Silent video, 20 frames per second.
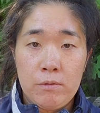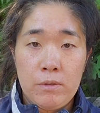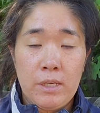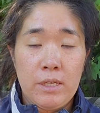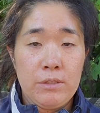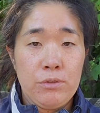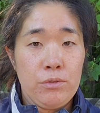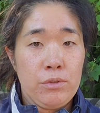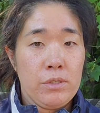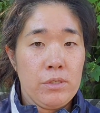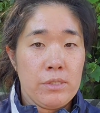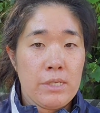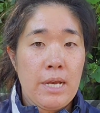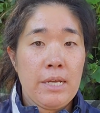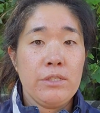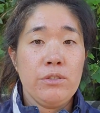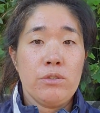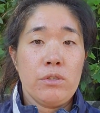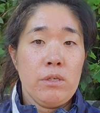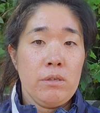and you
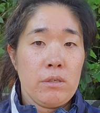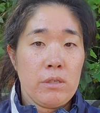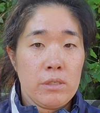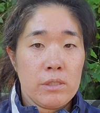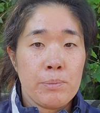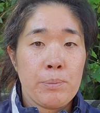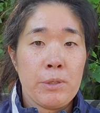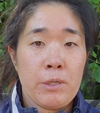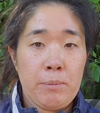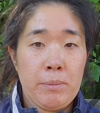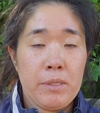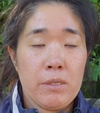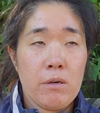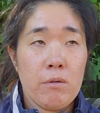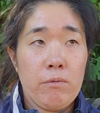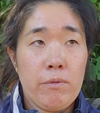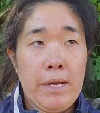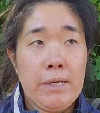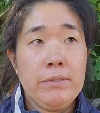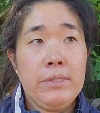design your experiment
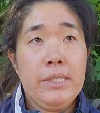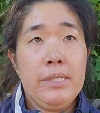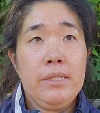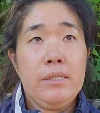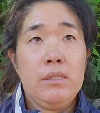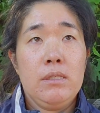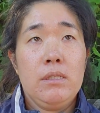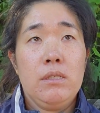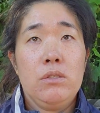around it.